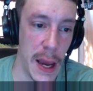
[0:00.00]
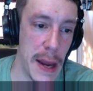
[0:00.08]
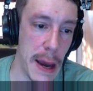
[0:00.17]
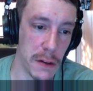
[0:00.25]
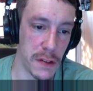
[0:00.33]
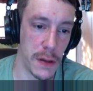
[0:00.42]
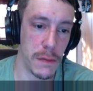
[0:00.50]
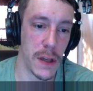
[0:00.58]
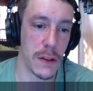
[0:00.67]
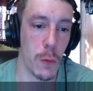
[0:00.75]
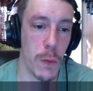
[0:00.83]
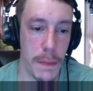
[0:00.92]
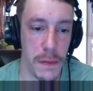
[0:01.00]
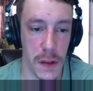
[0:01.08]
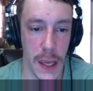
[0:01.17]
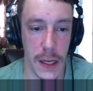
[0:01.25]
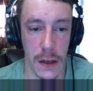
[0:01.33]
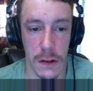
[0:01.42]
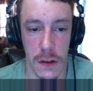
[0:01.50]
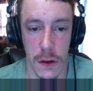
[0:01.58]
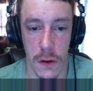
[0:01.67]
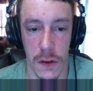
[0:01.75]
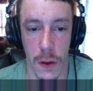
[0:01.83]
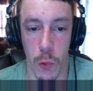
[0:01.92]
Now it seems like the website
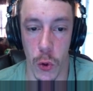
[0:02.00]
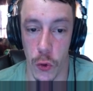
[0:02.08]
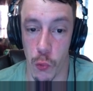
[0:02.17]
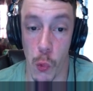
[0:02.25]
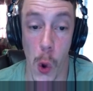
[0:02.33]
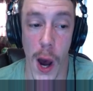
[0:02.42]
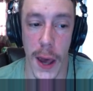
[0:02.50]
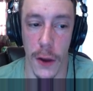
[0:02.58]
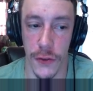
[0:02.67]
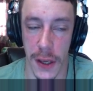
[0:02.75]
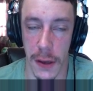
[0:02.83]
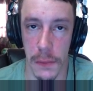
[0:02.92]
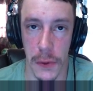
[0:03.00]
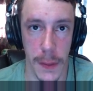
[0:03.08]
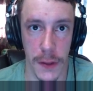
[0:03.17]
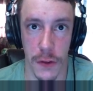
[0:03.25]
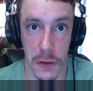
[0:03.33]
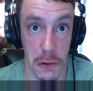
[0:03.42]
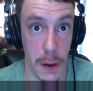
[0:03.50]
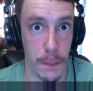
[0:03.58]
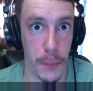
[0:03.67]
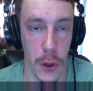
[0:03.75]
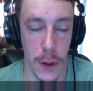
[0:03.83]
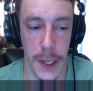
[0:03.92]
considers it worthwhile to implement the
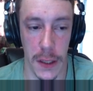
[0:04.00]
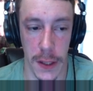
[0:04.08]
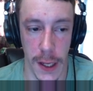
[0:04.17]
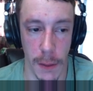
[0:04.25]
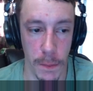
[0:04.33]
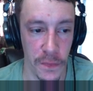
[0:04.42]
script permanently.